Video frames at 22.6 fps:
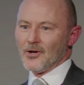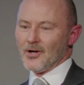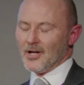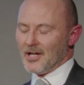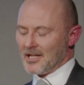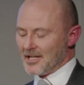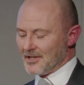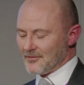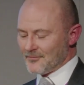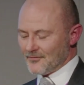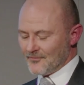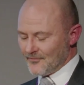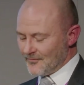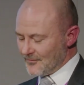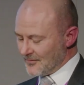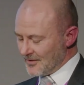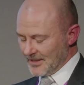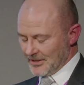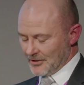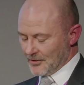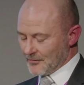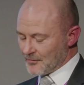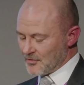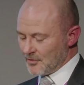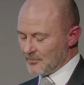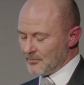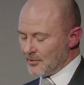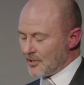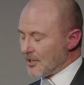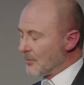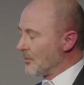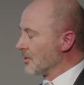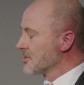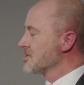And if
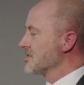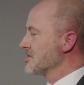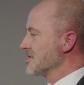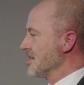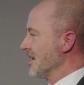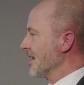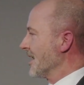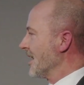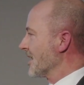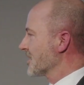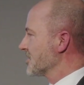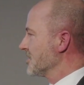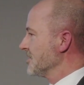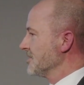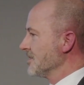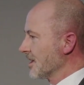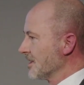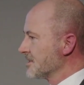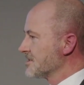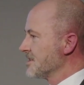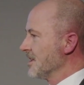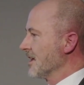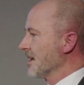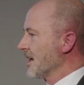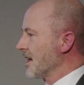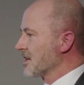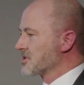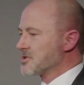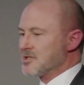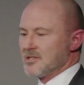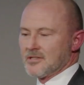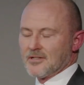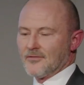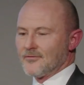somebody wants to take action, they can take
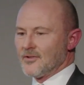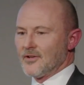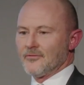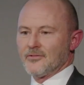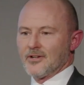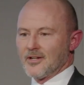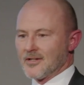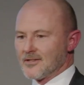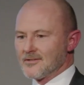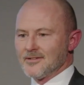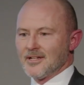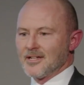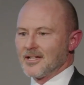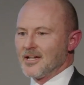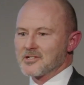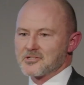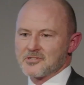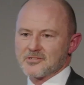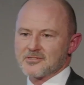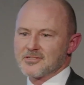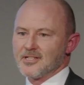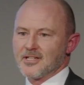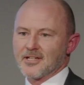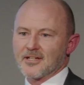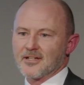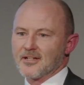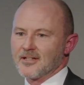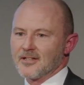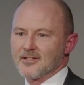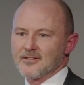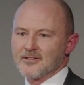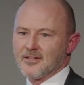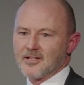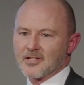action. I've never had any action taken
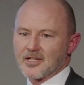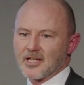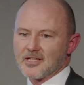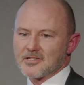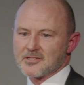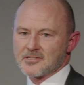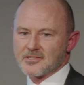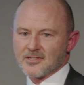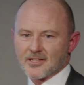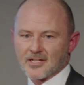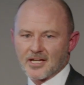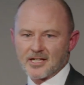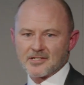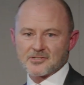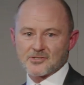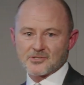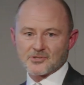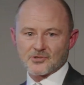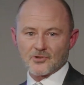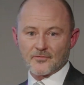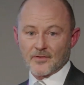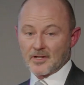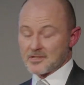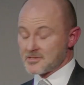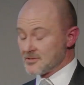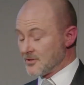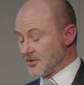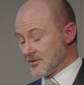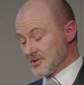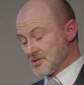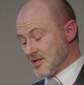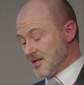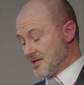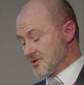against us so far. It's
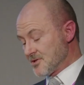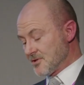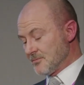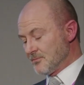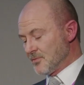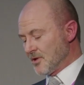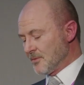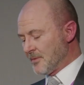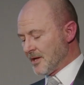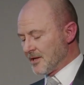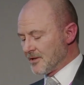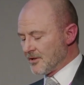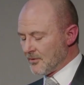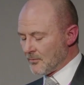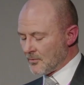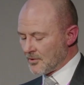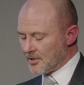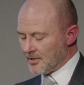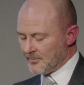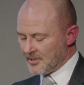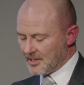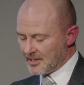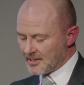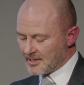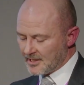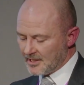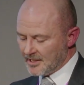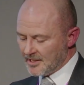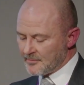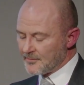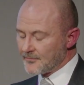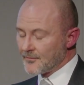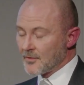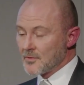not to say somebody might not want to make a
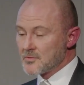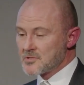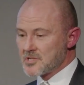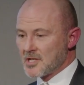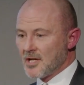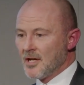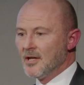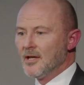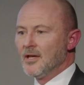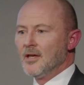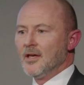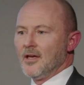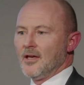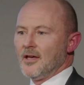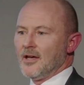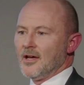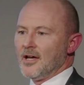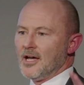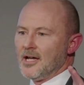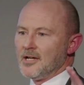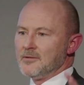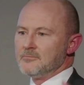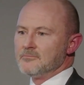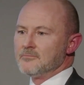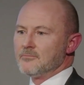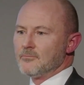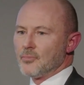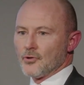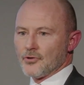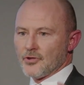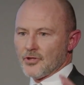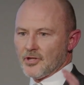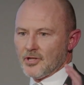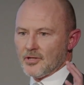claim in future,
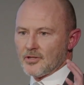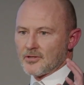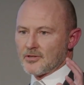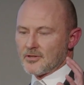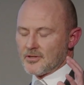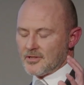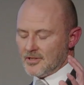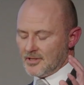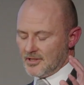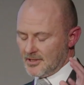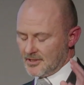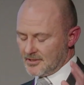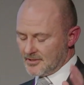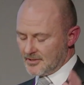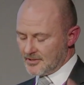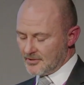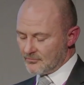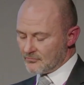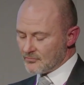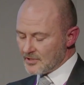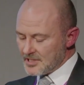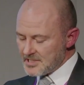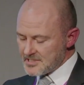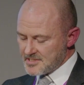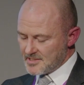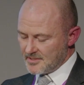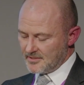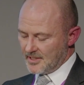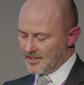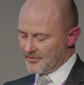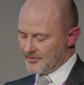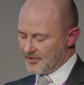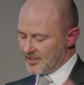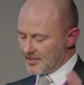but the
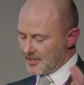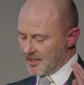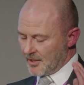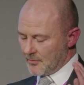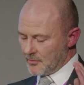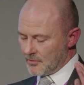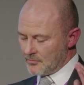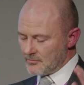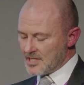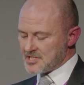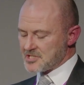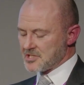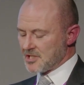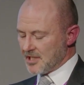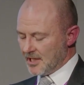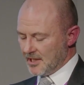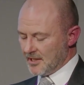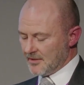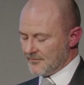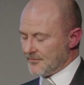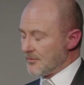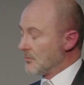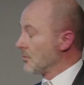reason, I think, our rationale for